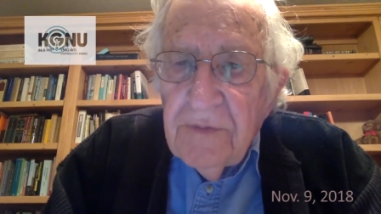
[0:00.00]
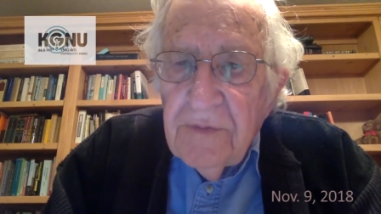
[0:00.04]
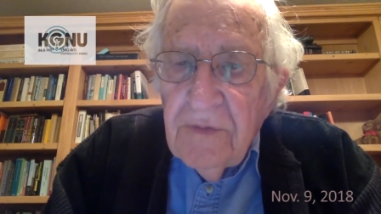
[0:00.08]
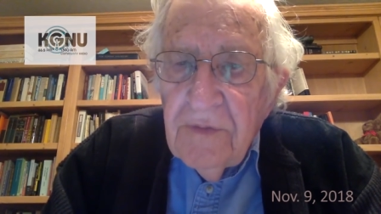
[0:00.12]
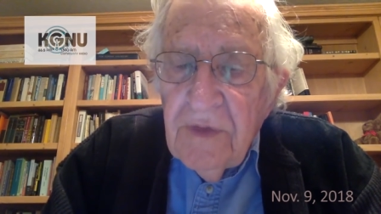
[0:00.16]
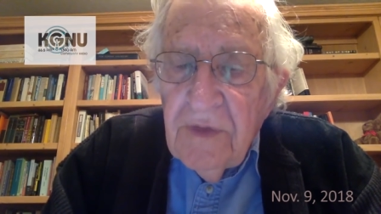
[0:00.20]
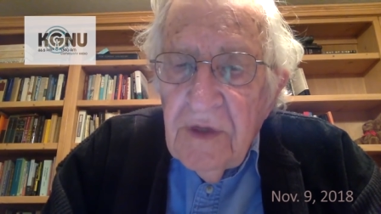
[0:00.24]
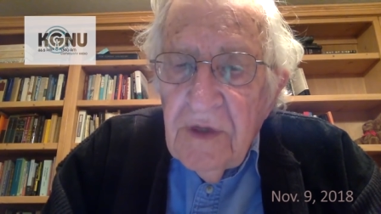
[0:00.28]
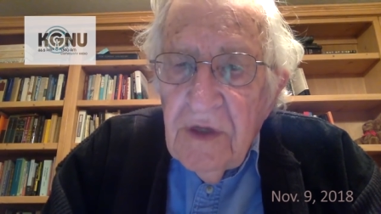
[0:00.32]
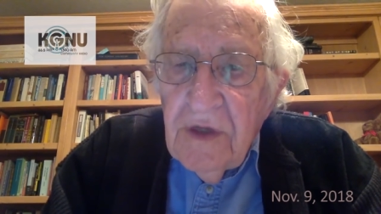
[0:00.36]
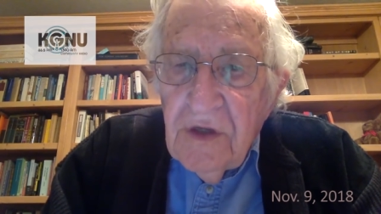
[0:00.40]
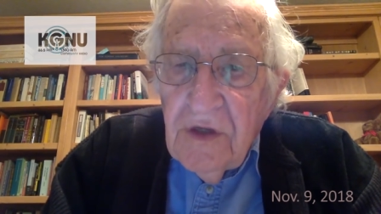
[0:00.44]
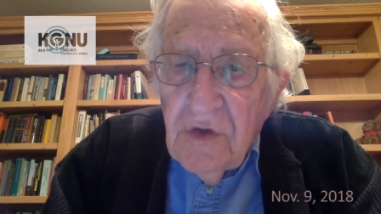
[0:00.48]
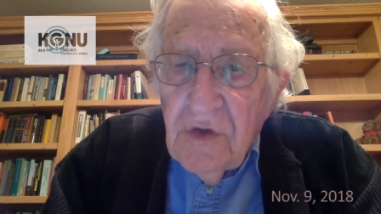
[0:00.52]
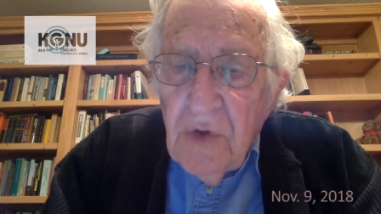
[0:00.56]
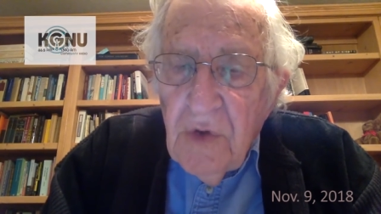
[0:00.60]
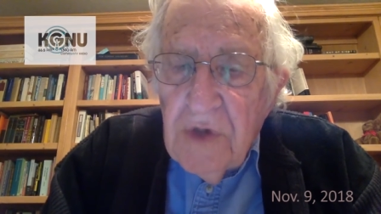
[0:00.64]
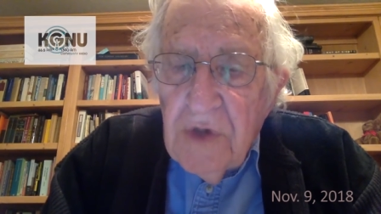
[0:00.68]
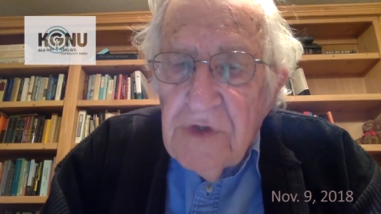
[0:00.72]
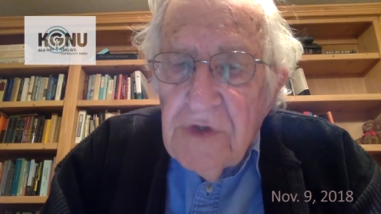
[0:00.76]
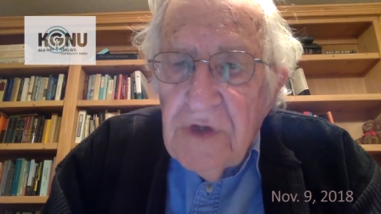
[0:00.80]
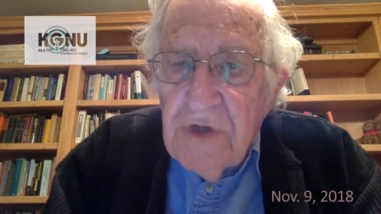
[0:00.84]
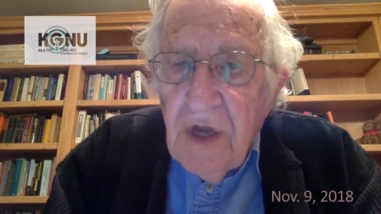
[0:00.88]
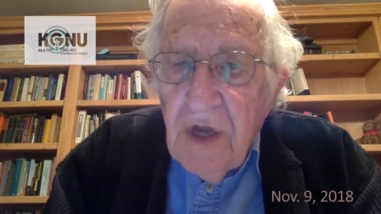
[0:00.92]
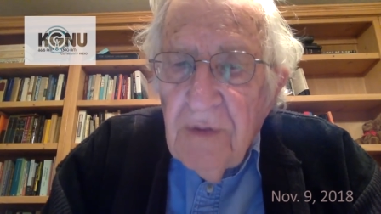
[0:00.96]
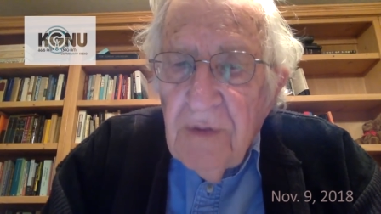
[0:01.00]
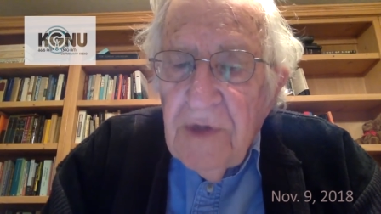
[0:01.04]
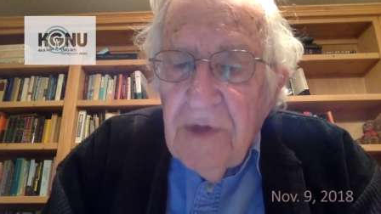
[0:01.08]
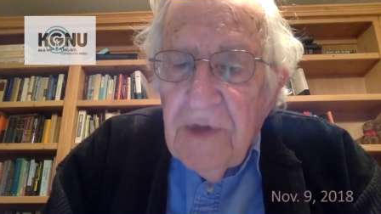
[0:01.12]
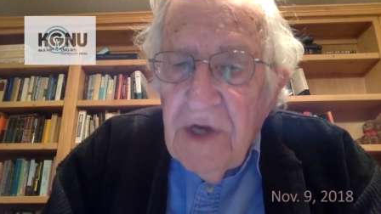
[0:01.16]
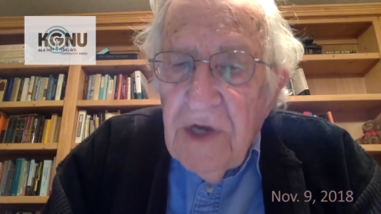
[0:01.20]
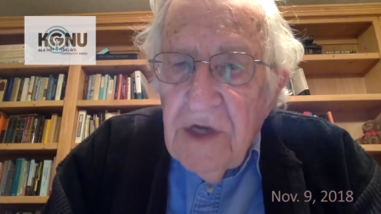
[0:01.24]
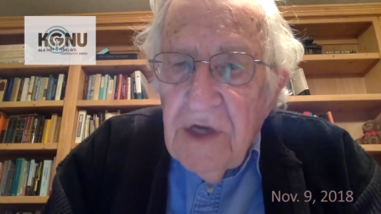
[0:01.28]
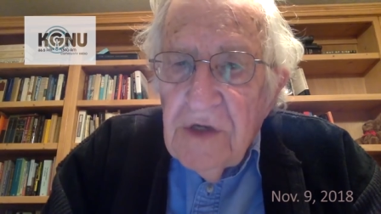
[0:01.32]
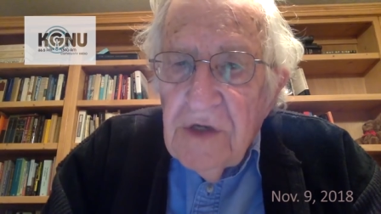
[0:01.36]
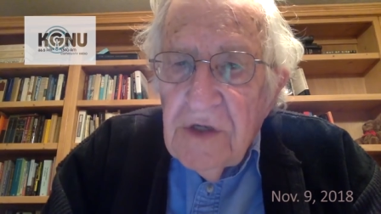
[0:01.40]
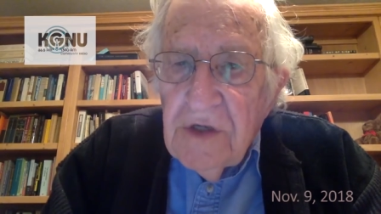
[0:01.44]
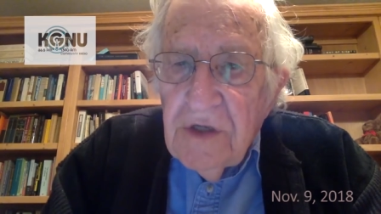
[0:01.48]
US
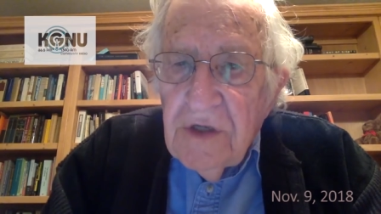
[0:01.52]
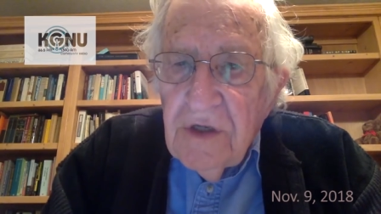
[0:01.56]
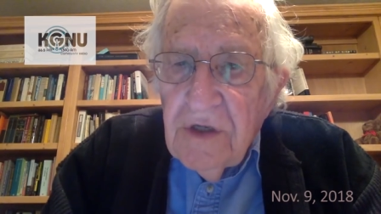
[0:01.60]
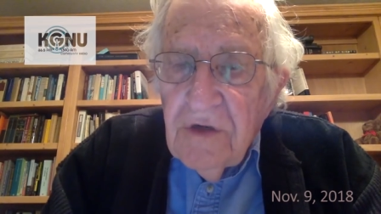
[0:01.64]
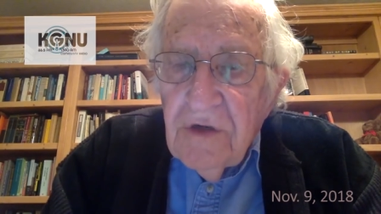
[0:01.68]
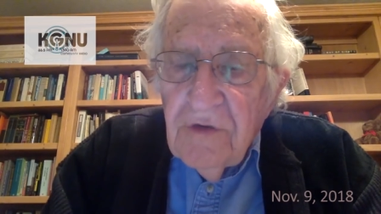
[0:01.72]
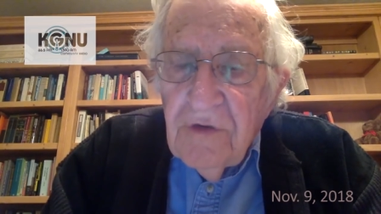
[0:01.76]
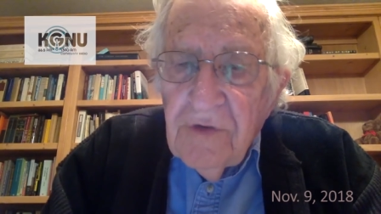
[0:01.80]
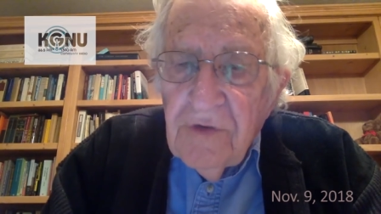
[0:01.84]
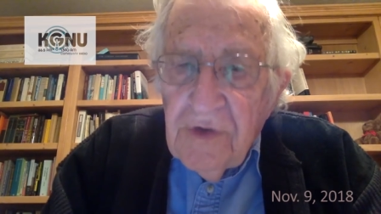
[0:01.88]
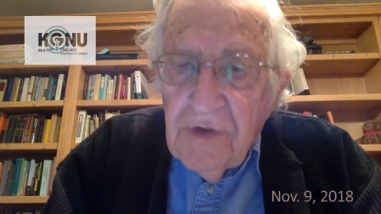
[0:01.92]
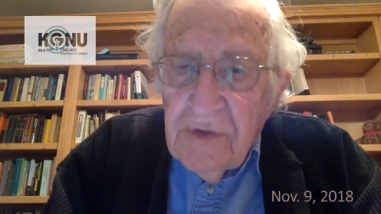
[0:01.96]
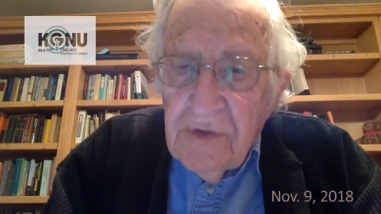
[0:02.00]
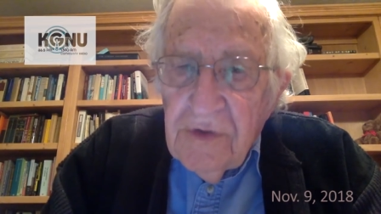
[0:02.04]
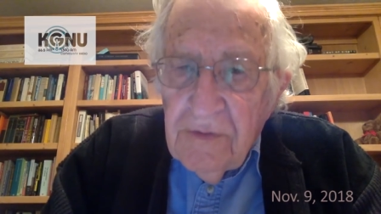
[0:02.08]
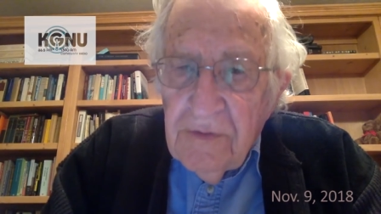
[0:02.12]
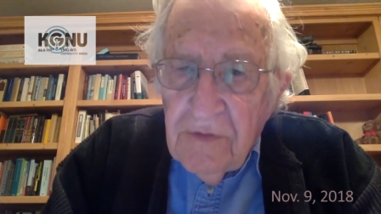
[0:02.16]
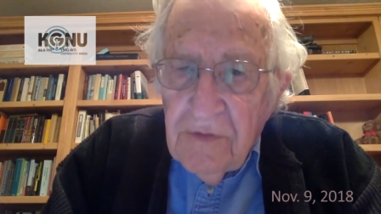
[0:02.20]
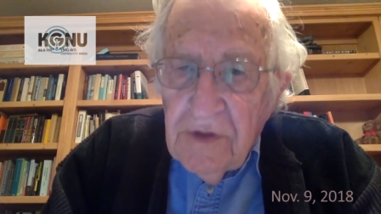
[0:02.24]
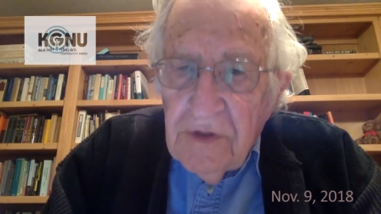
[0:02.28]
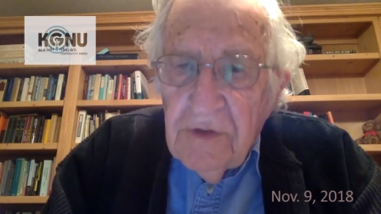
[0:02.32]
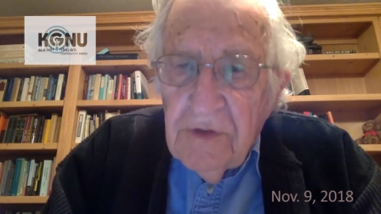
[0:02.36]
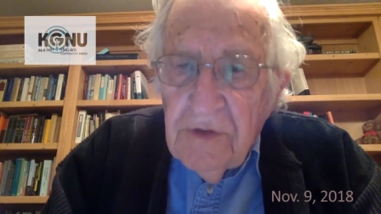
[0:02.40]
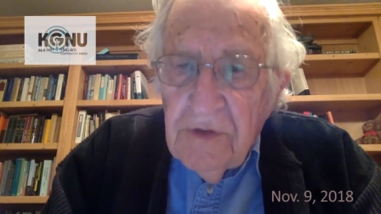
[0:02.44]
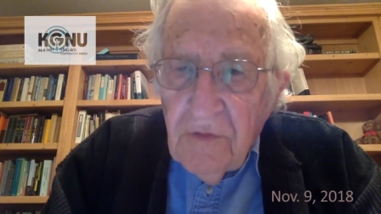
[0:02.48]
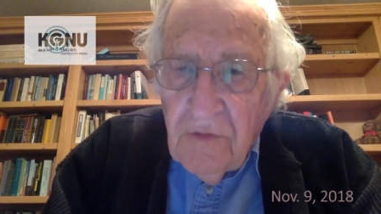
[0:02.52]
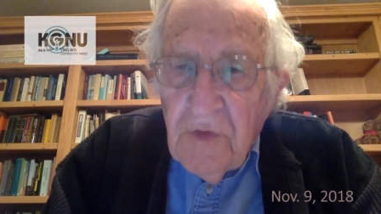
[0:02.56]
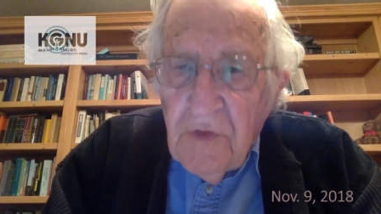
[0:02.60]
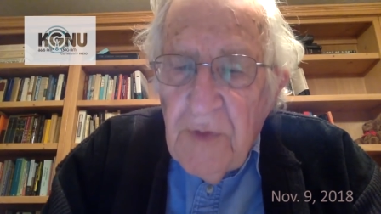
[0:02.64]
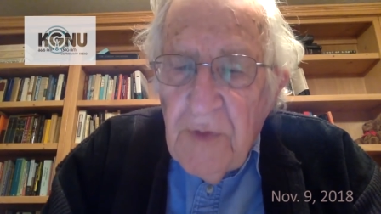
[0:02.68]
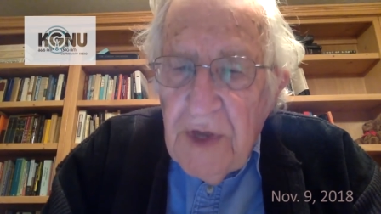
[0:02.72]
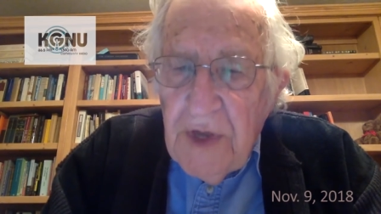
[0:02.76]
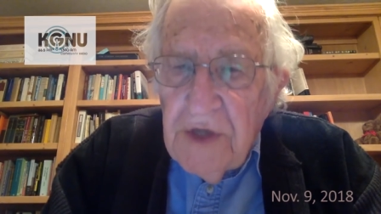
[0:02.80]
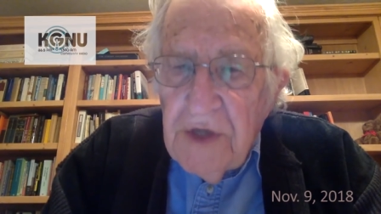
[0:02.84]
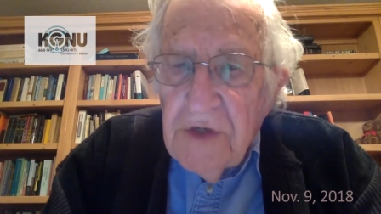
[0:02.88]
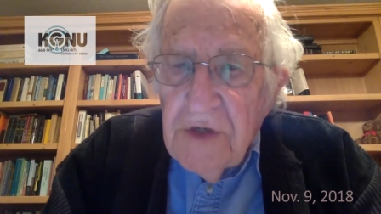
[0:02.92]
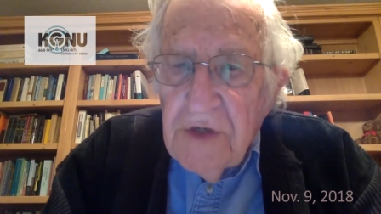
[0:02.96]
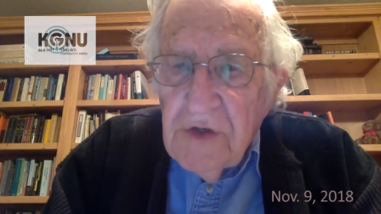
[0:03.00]
domination over what
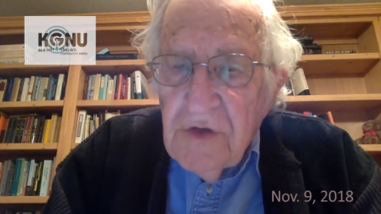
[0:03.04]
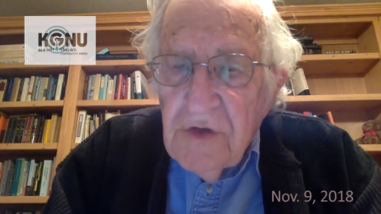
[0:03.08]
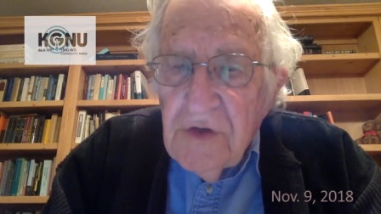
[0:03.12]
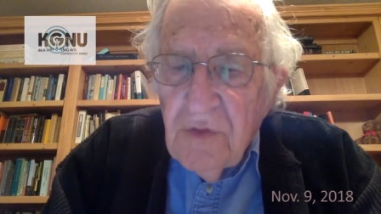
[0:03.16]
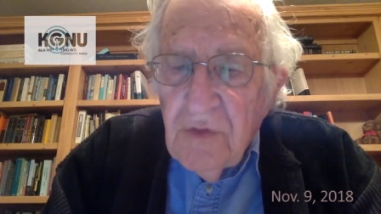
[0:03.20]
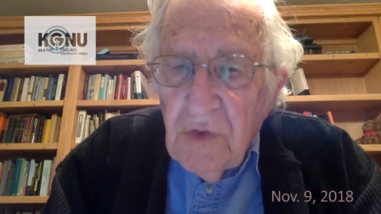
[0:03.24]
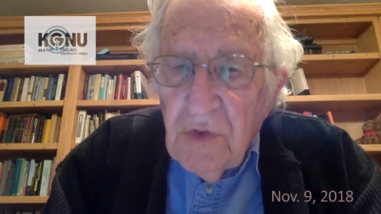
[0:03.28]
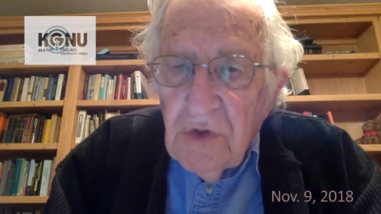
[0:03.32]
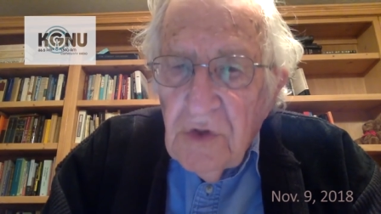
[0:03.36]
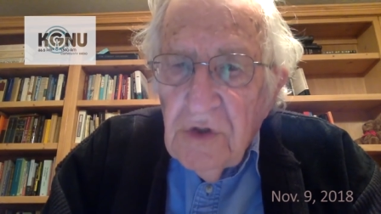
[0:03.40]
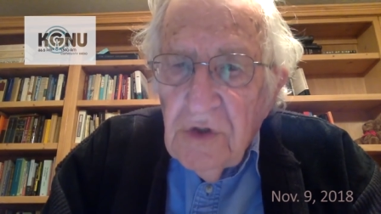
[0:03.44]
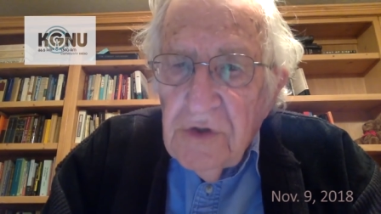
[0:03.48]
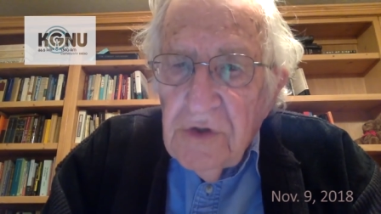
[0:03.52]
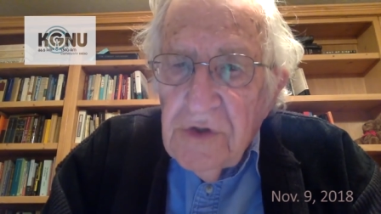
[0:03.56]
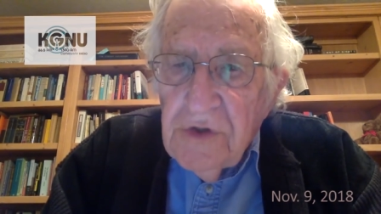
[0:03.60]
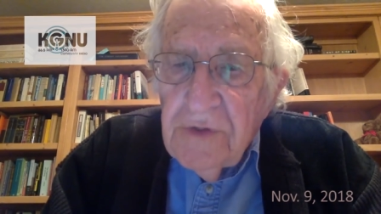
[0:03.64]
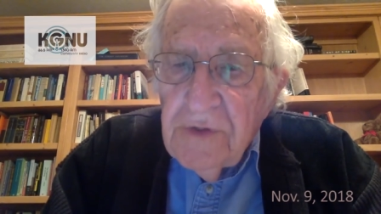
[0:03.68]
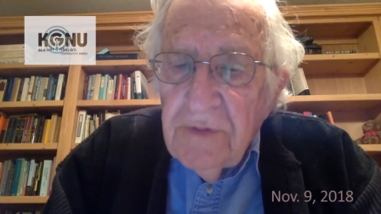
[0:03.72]
remains the world's